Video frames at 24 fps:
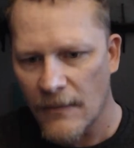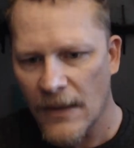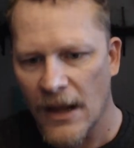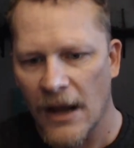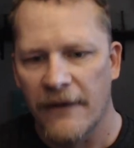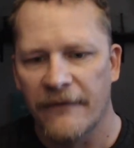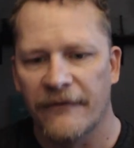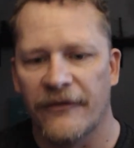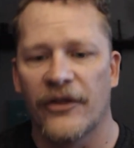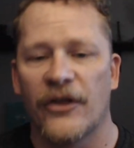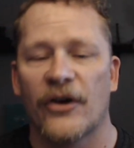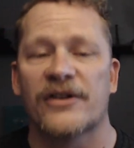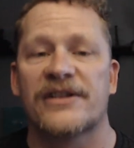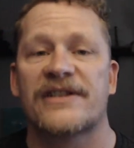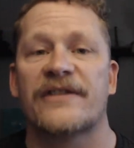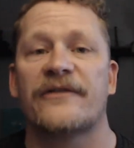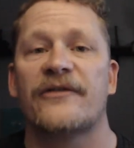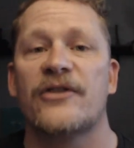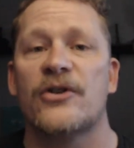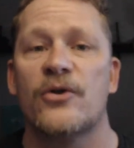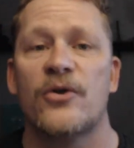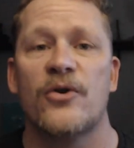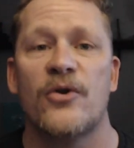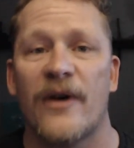for those of
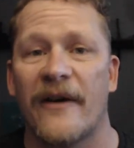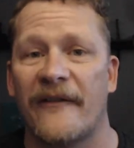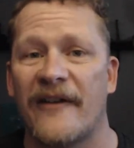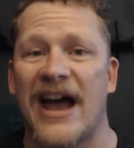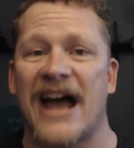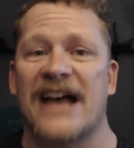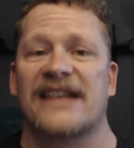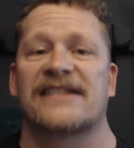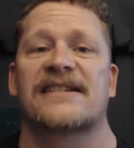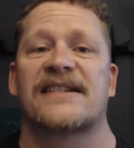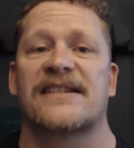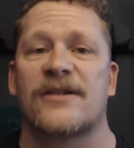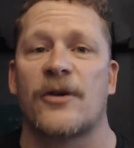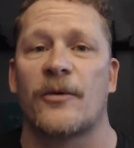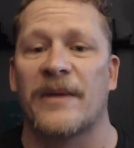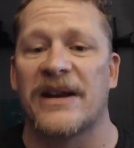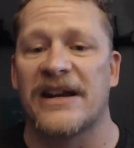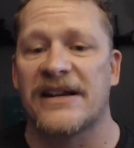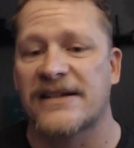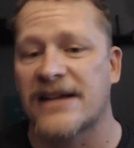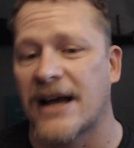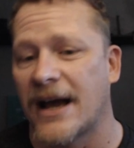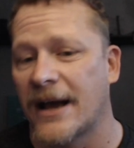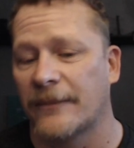you who have asked so many
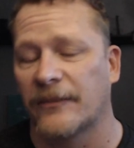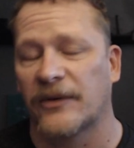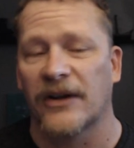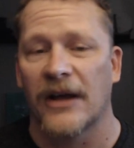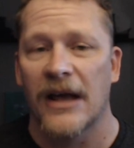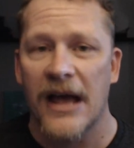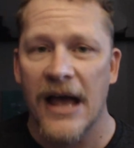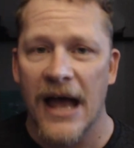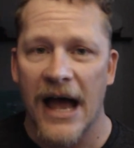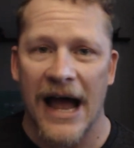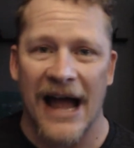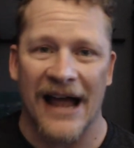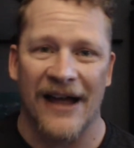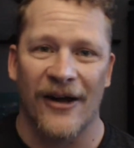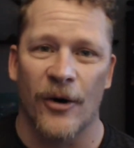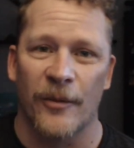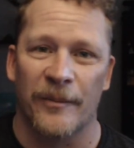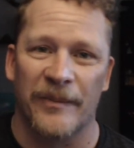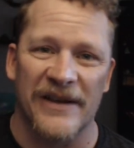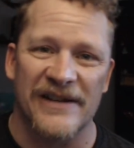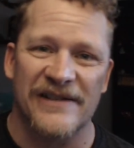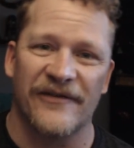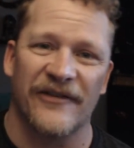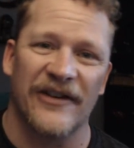times, I hope
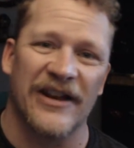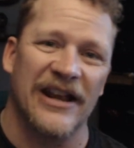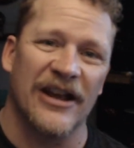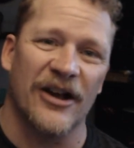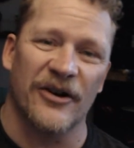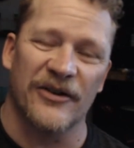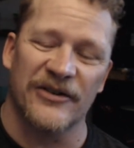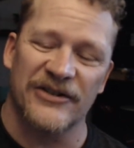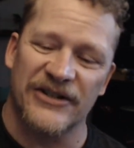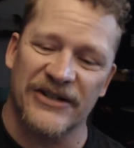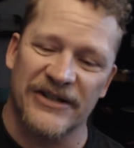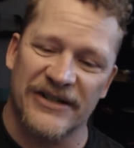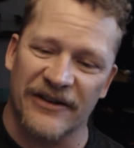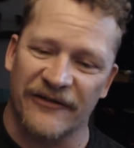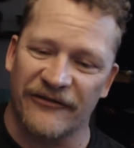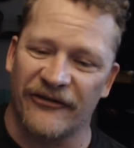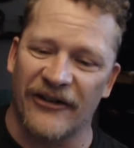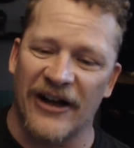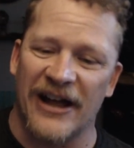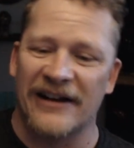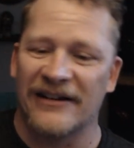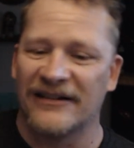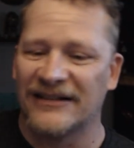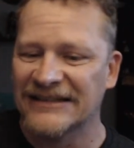this video is just a
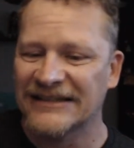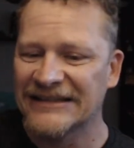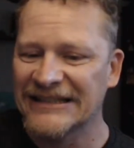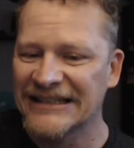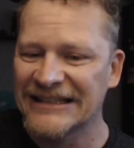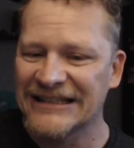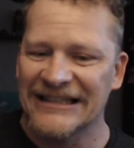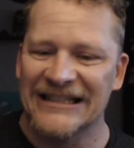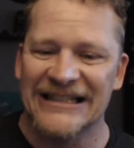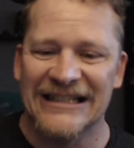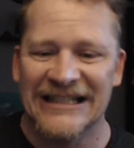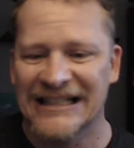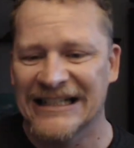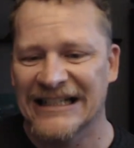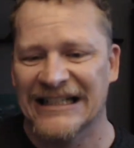final, uh,